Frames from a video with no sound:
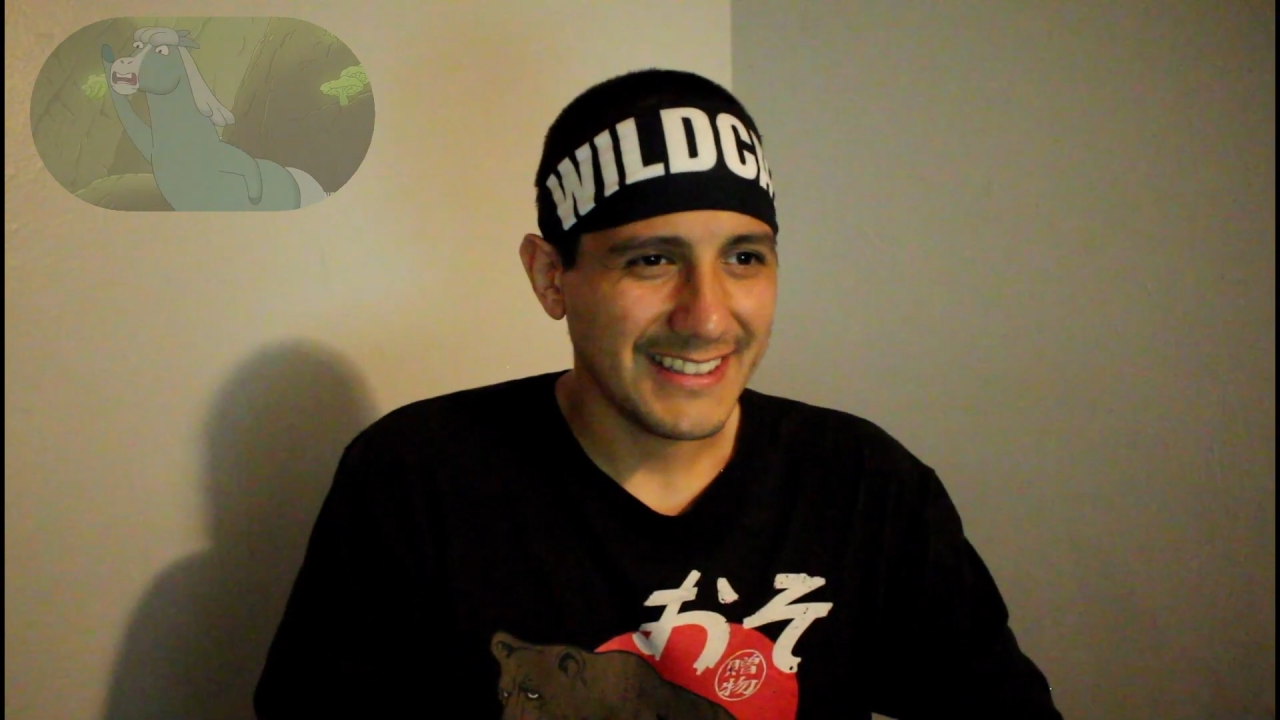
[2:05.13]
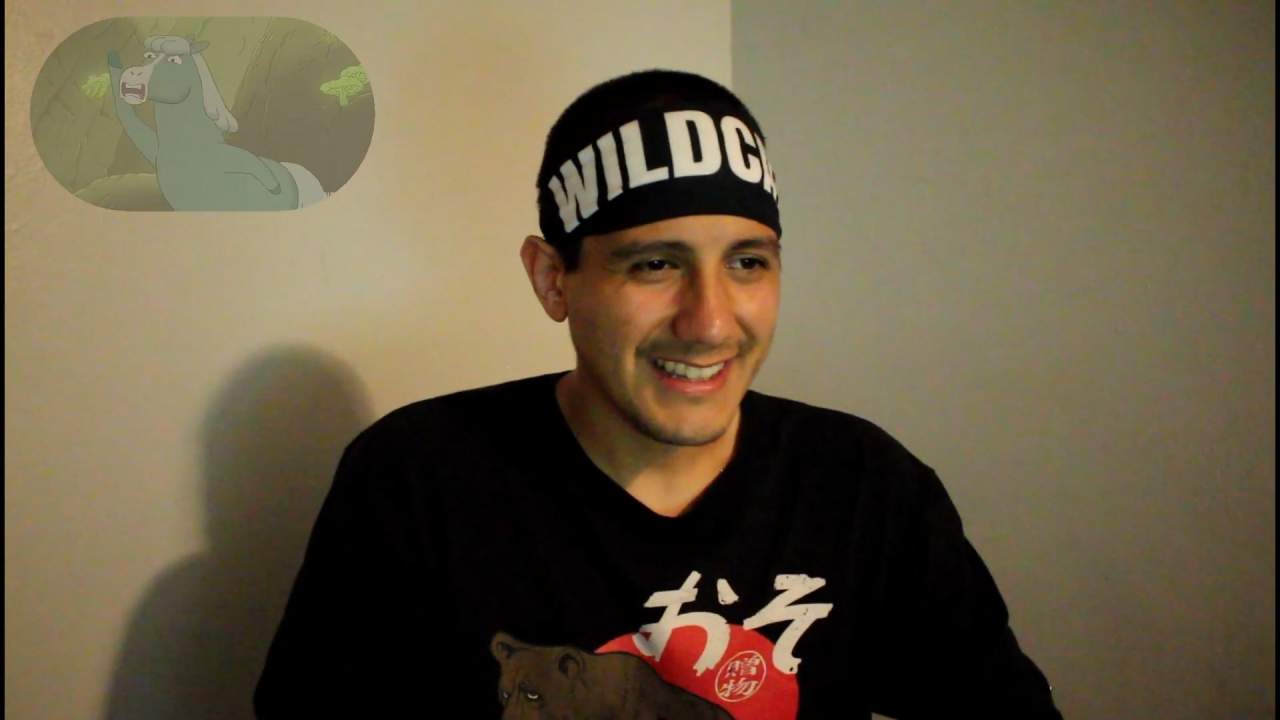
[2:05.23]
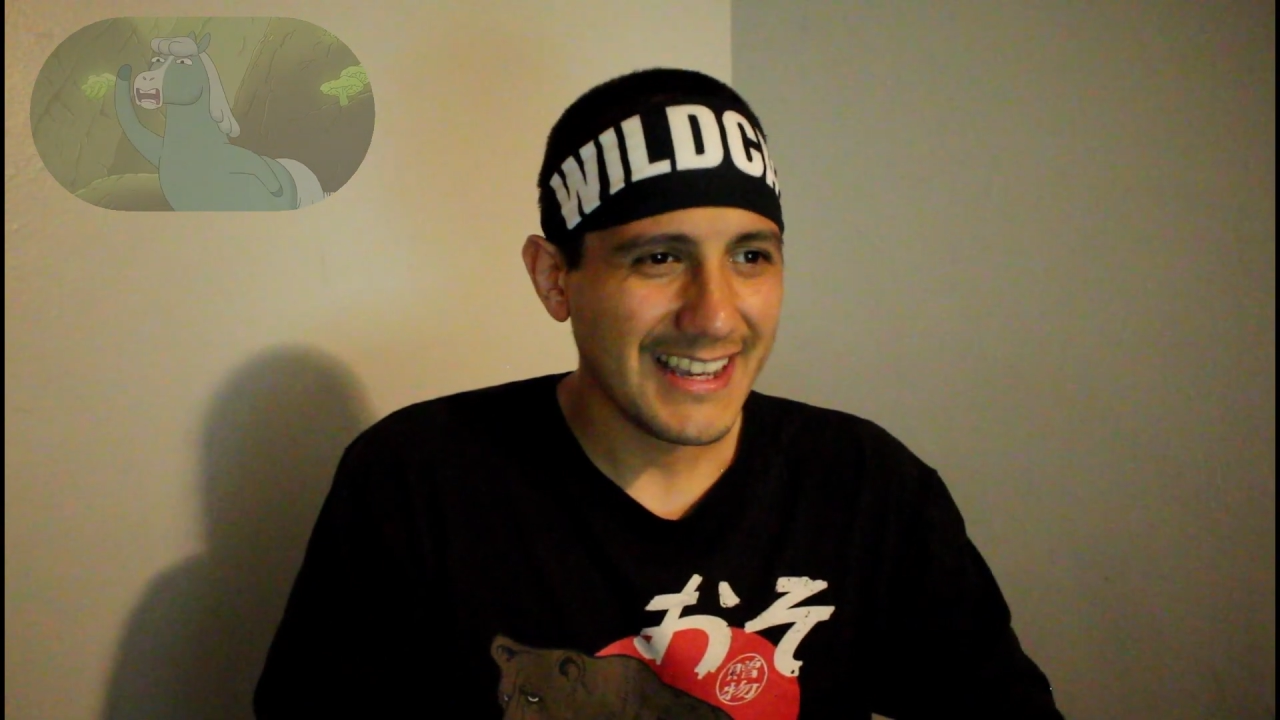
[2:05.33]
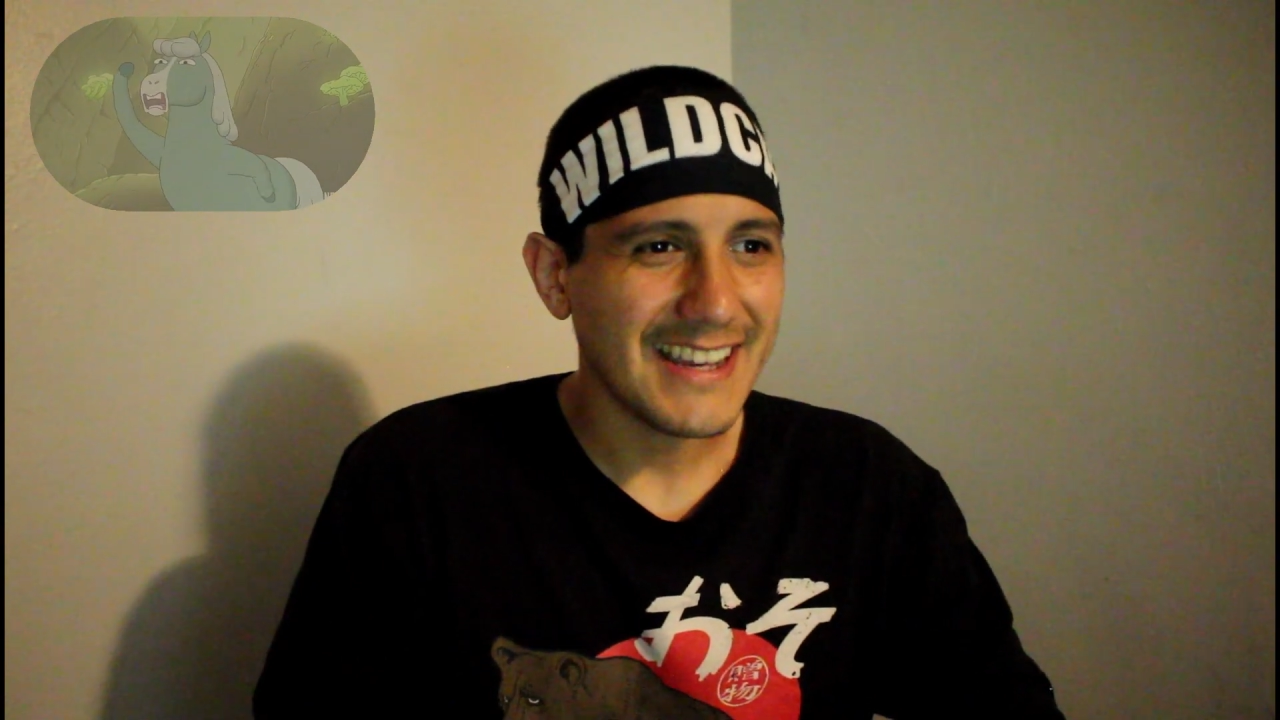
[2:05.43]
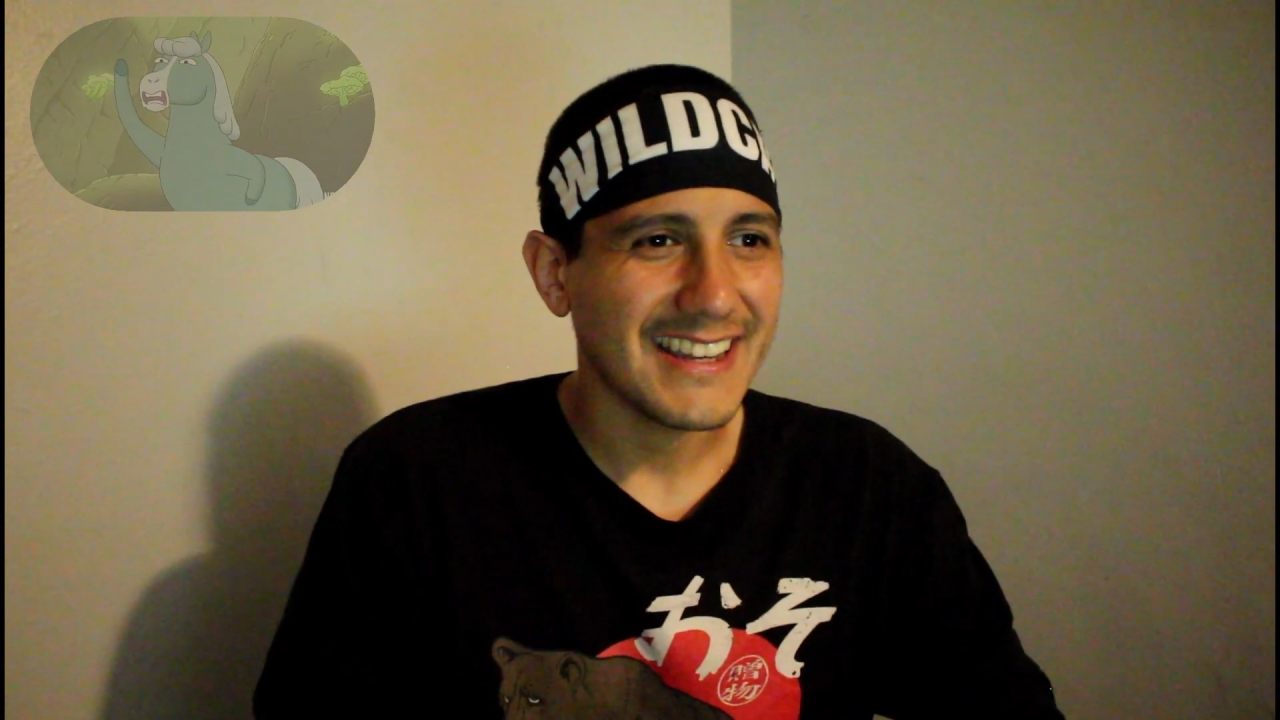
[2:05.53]

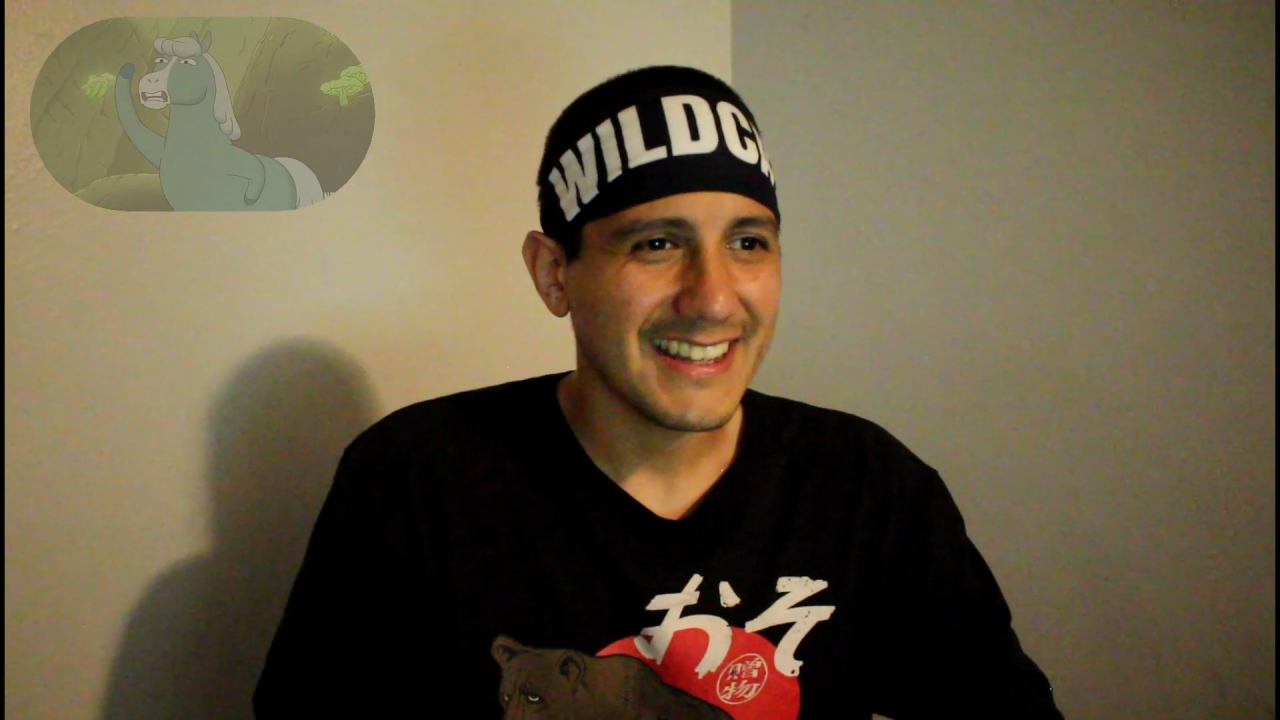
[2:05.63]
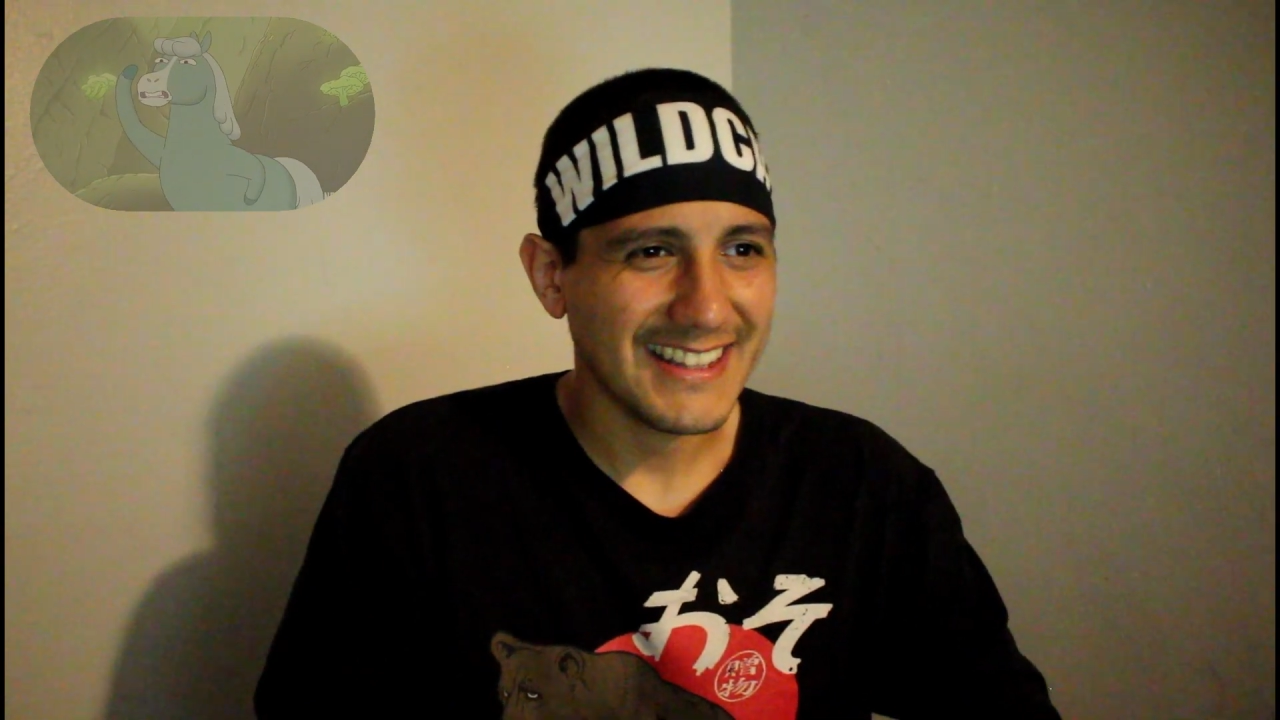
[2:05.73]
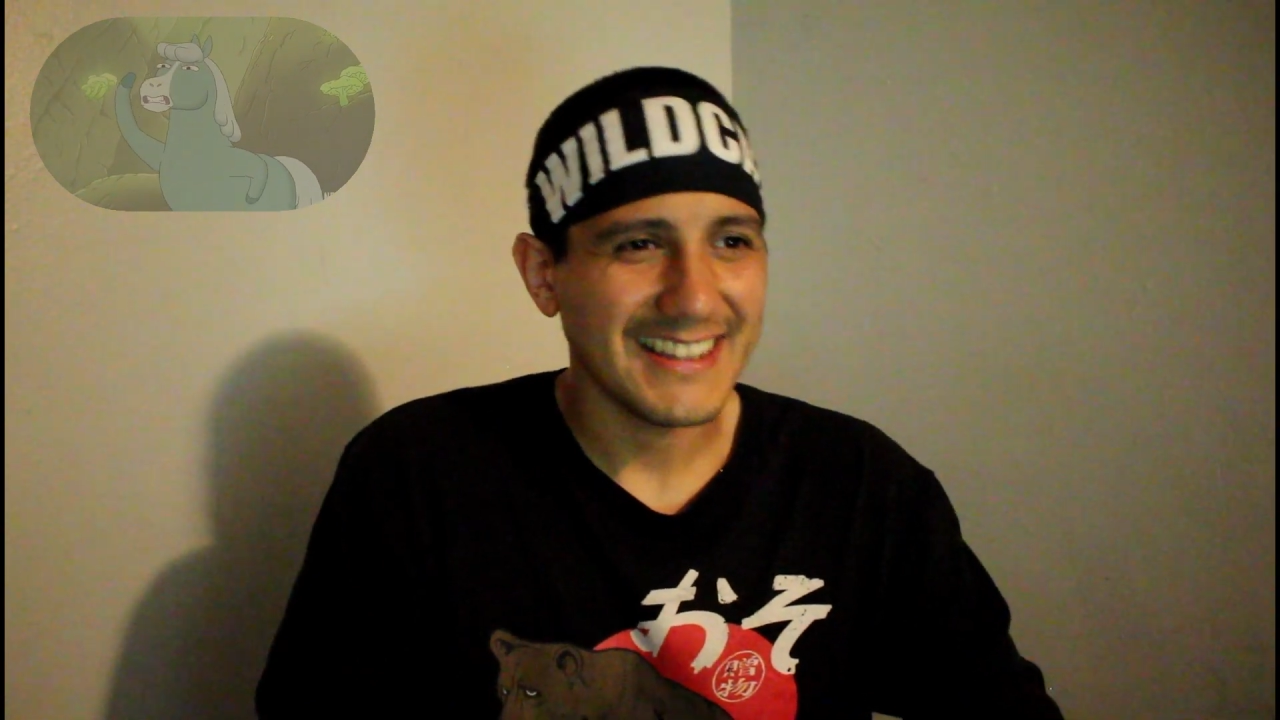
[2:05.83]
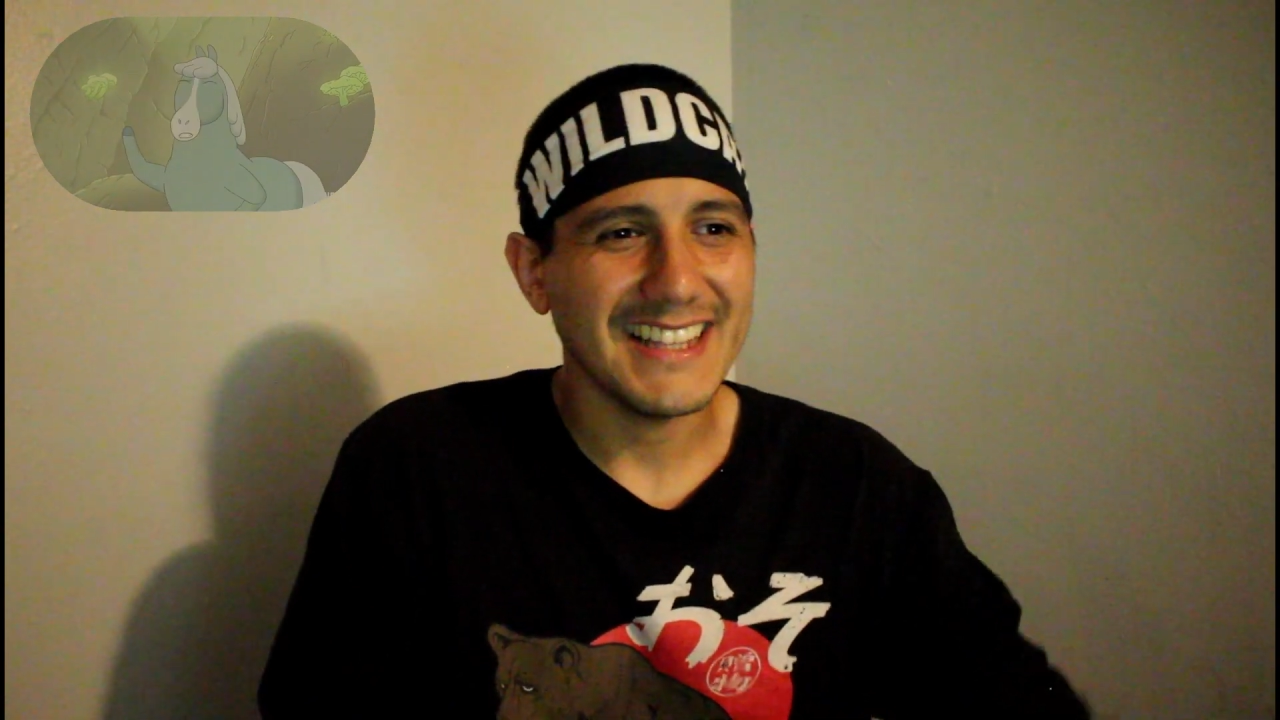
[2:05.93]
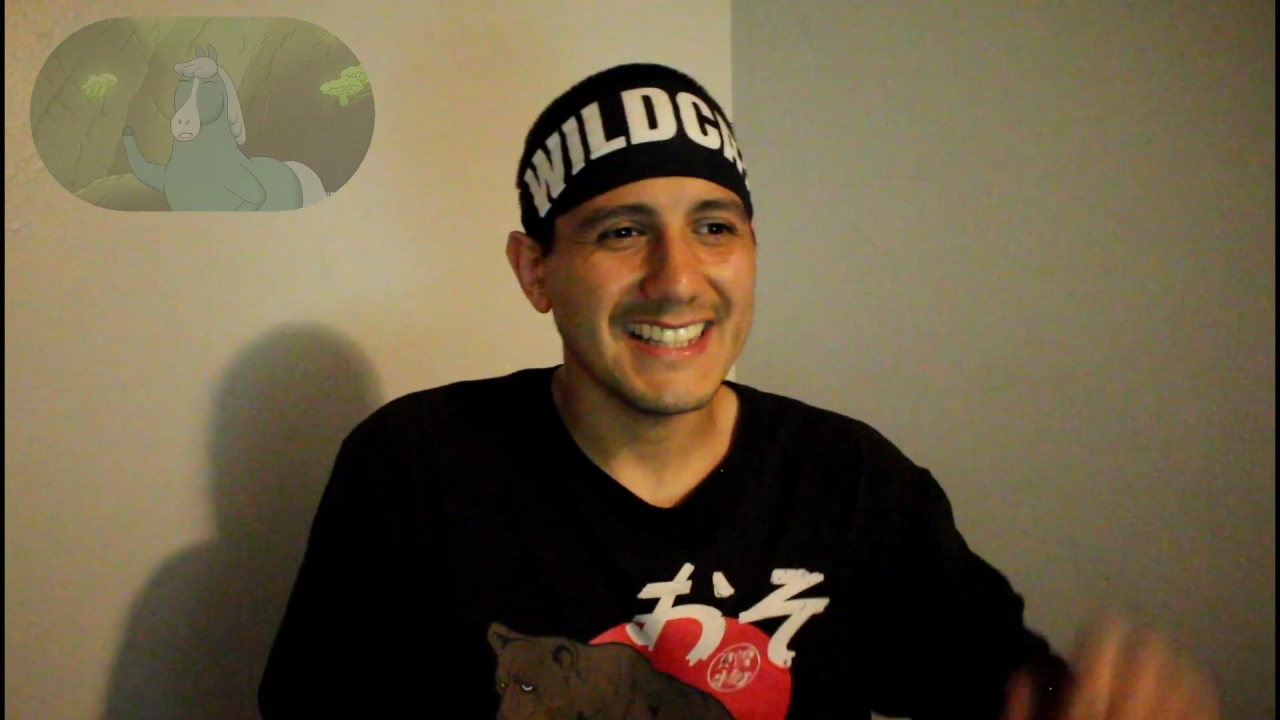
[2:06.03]
Yeah,
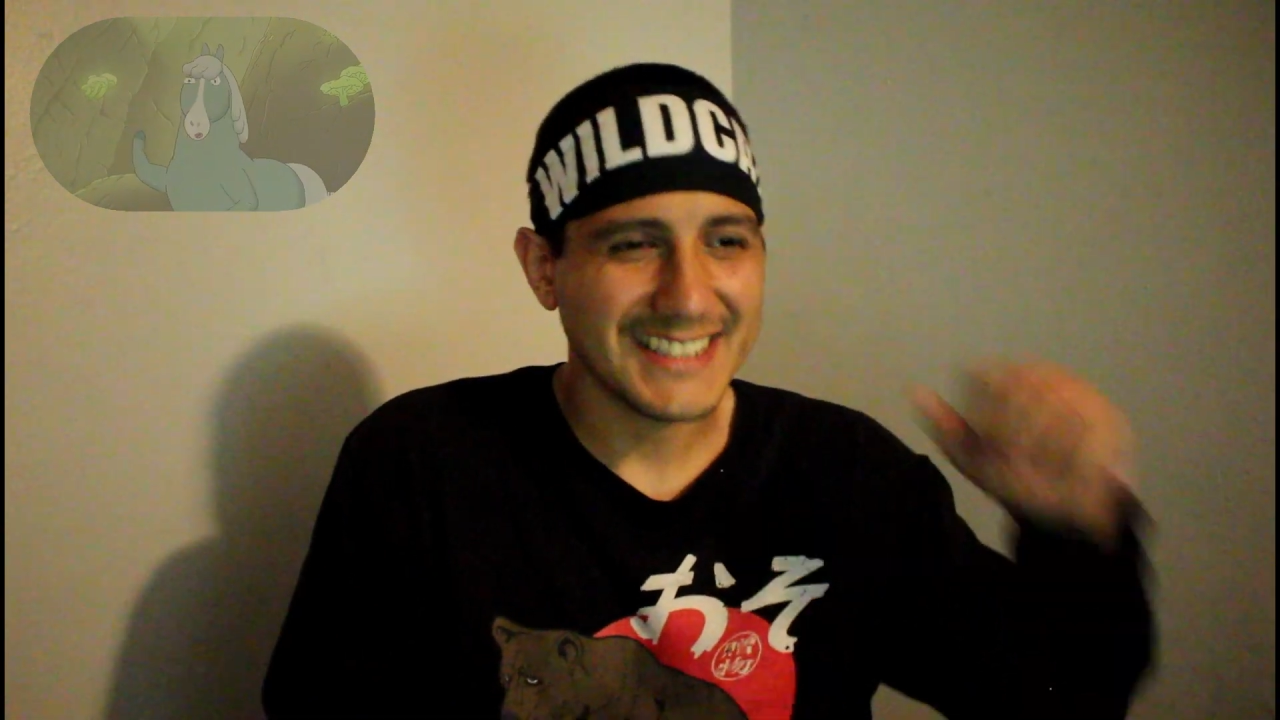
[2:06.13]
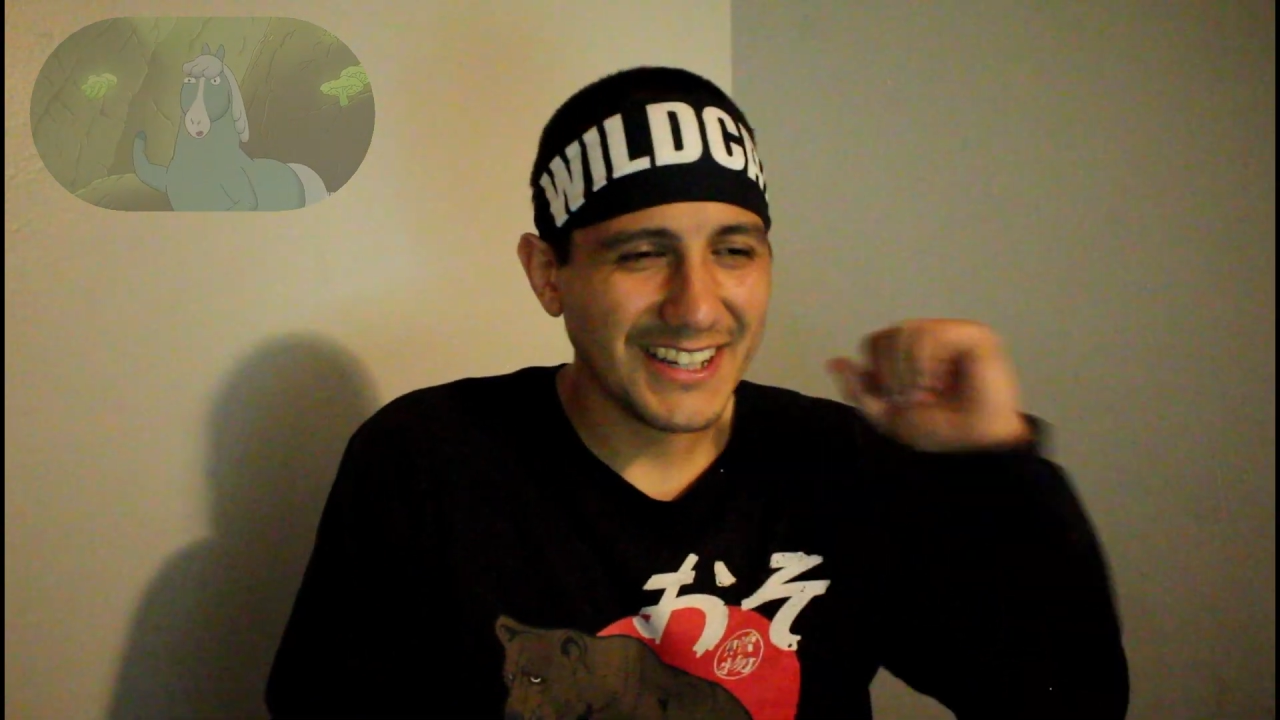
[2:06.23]
let's